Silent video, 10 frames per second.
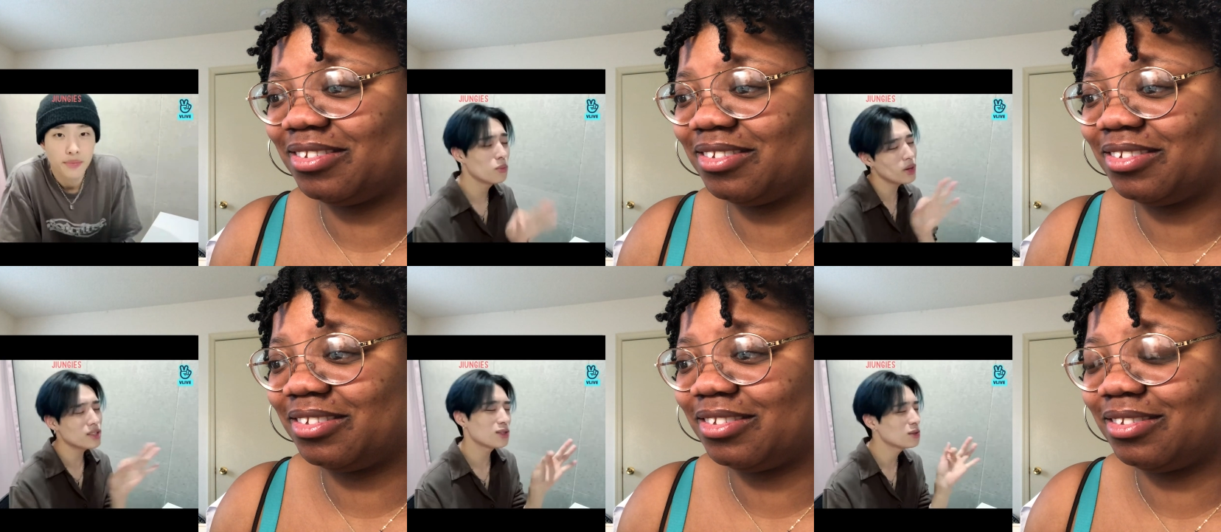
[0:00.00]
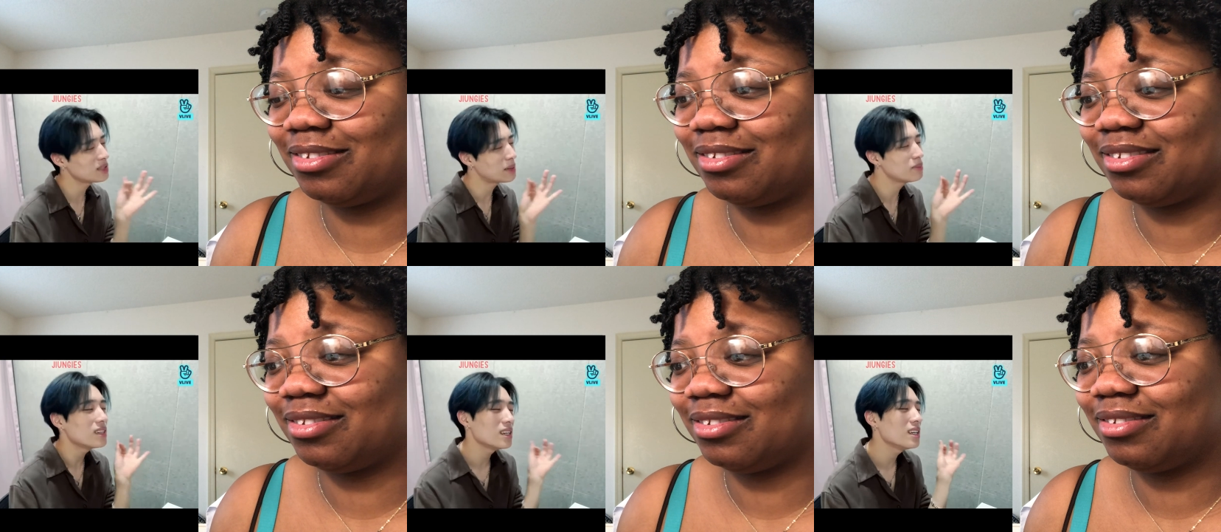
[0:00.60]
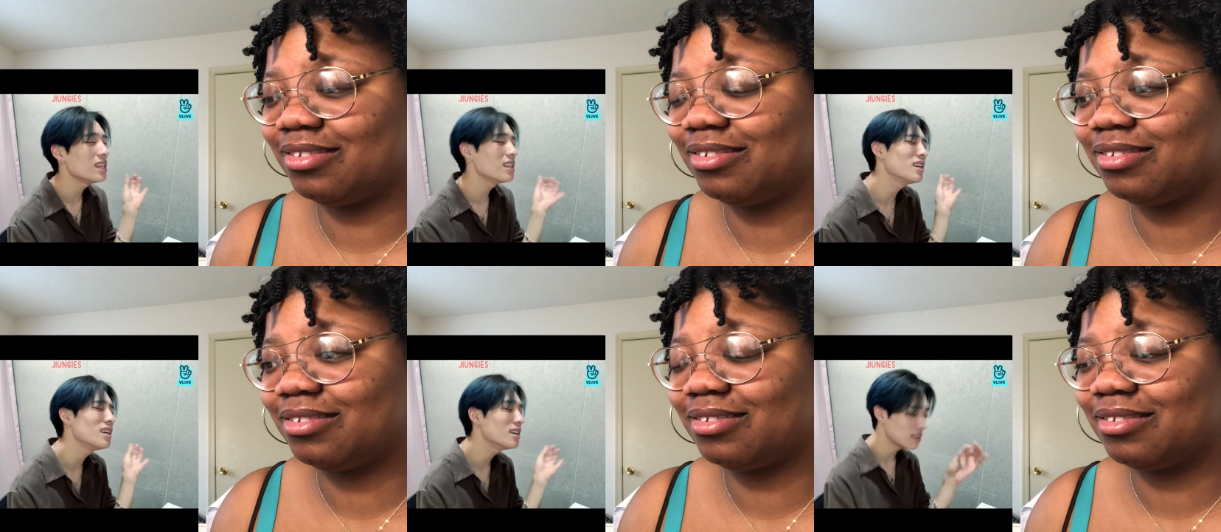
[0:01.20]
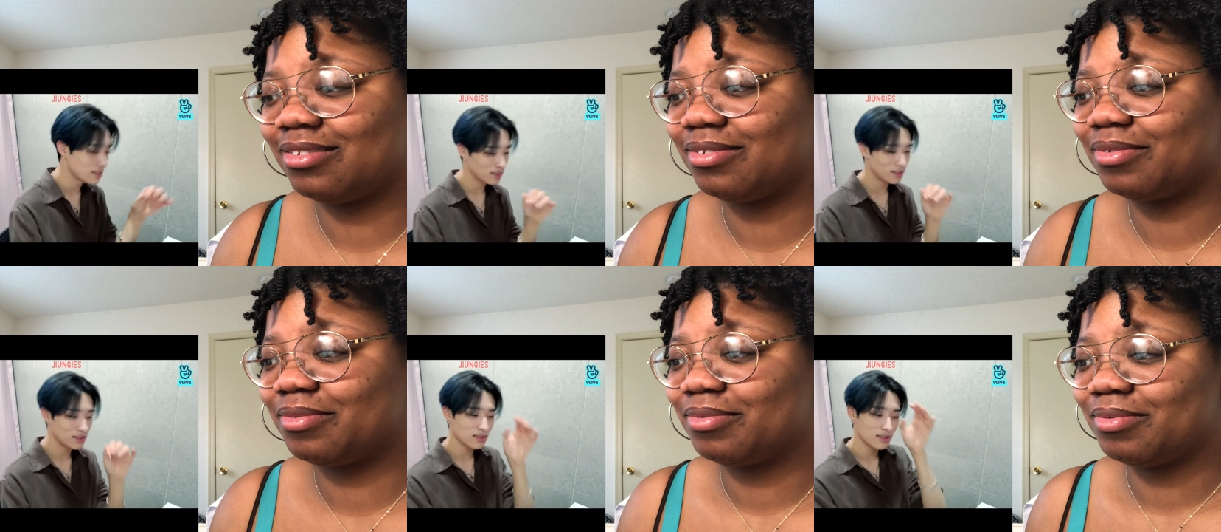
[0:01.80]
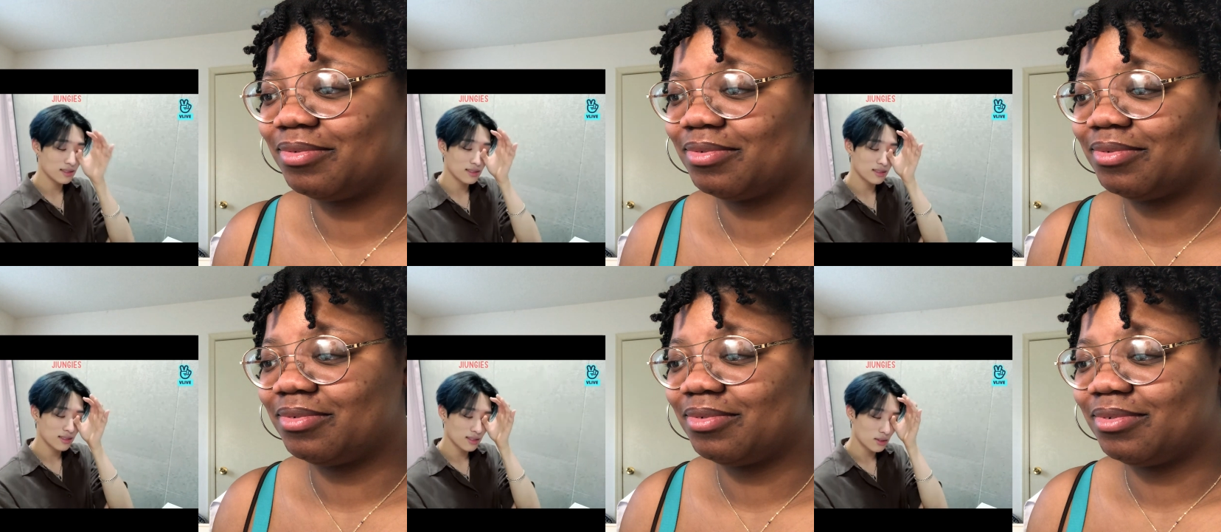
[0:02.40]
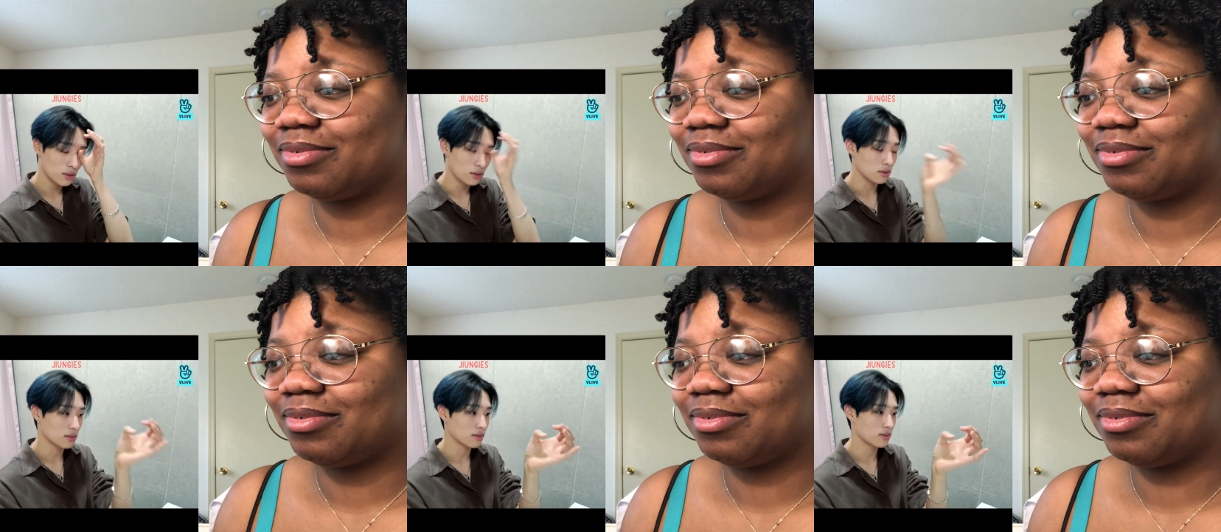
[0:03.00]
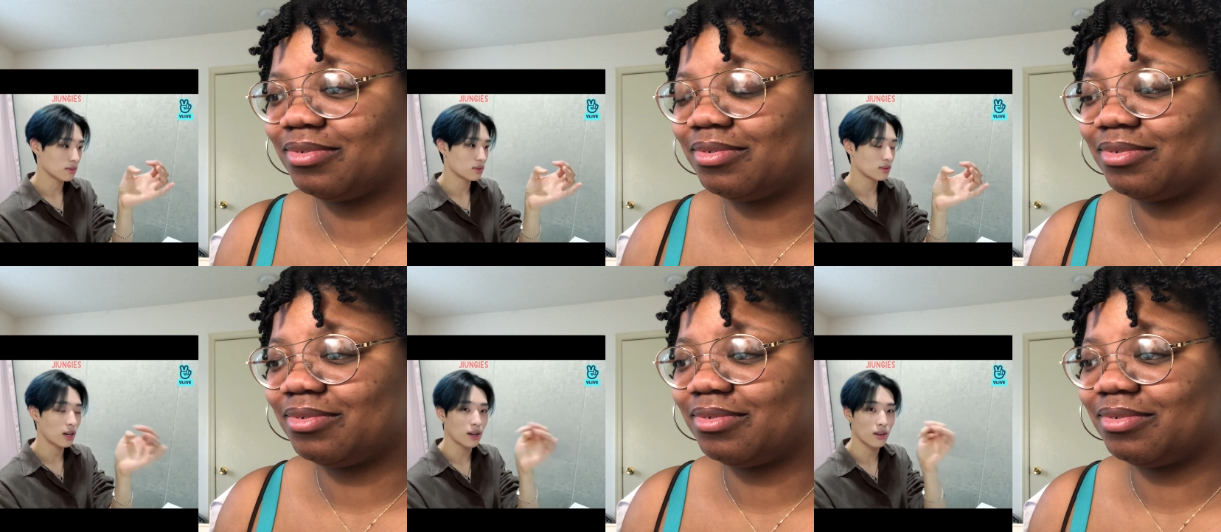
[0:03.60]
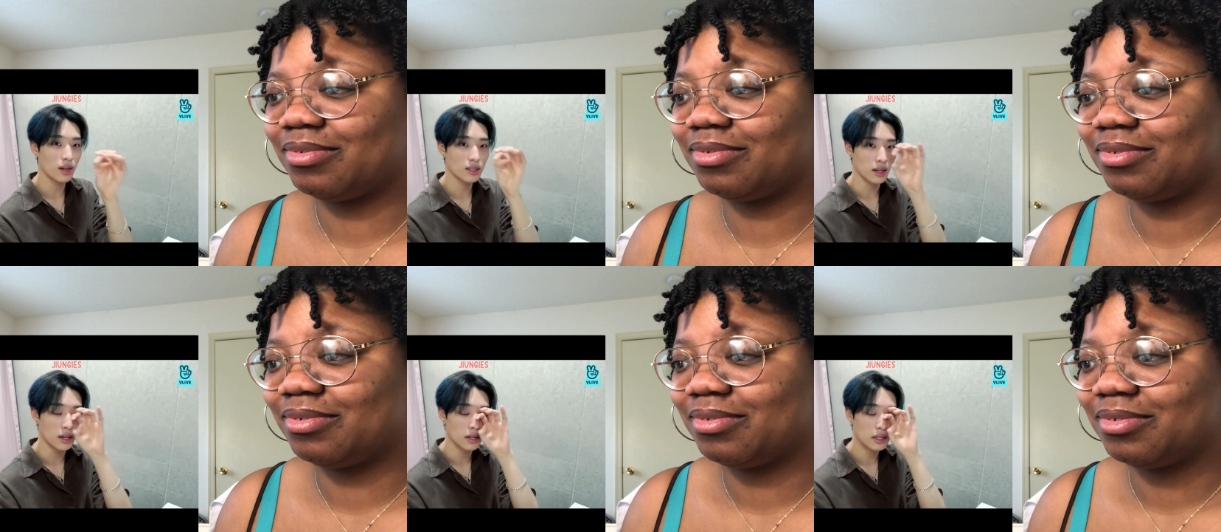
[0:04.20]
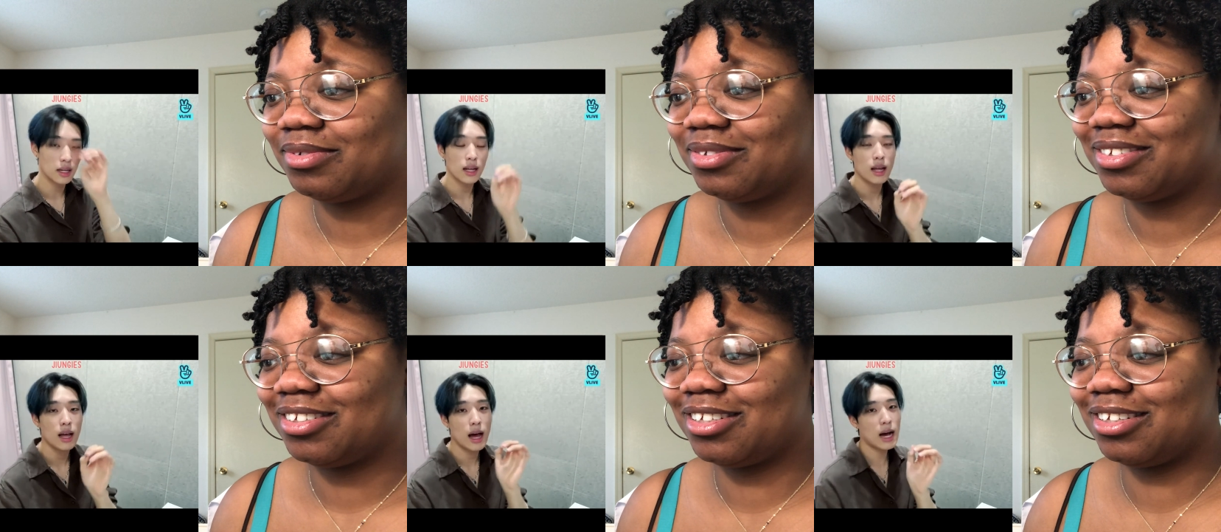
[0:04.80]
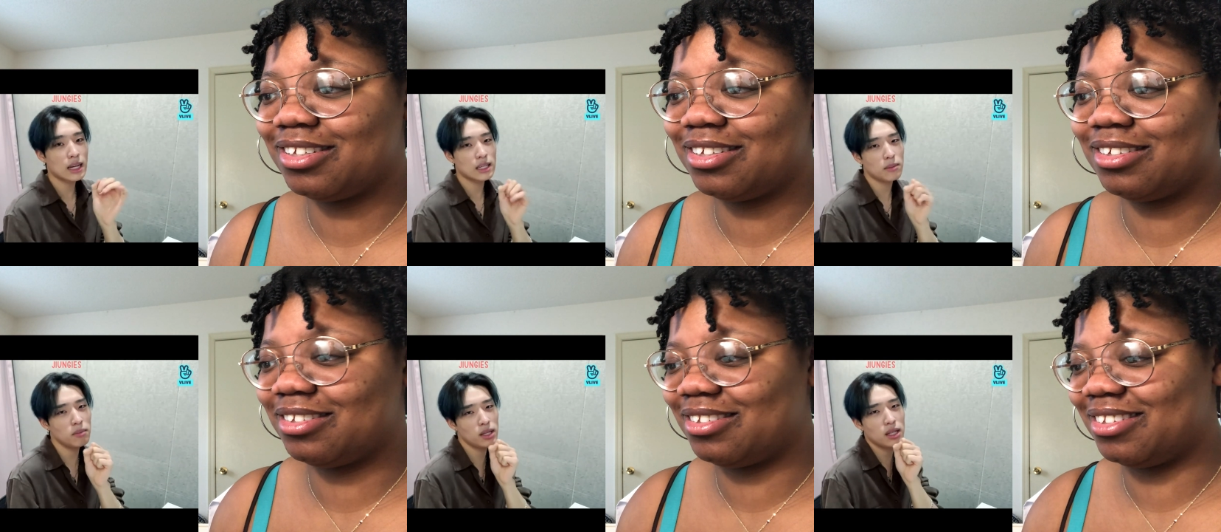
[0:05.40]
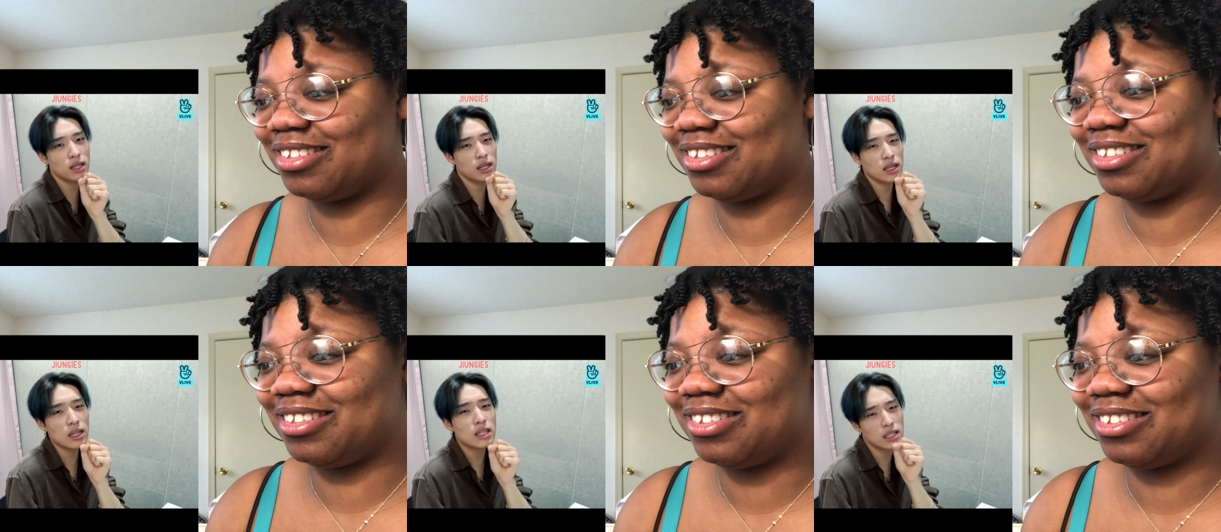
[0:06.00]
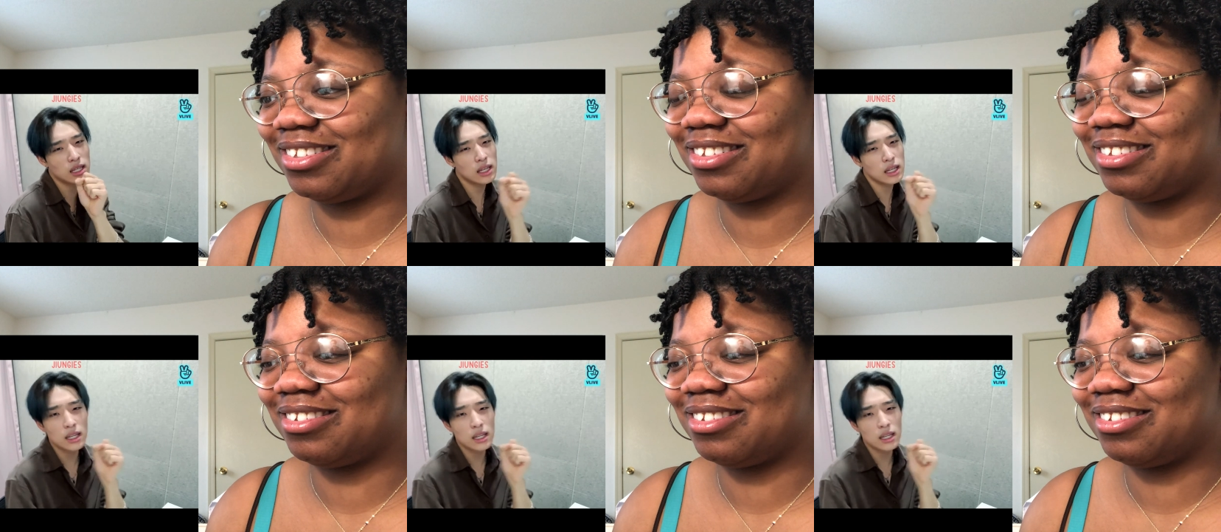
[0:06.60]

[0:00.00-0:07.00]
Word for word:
Speaker 1: Way too damn needy. Ooh, started crying there. I can be needy.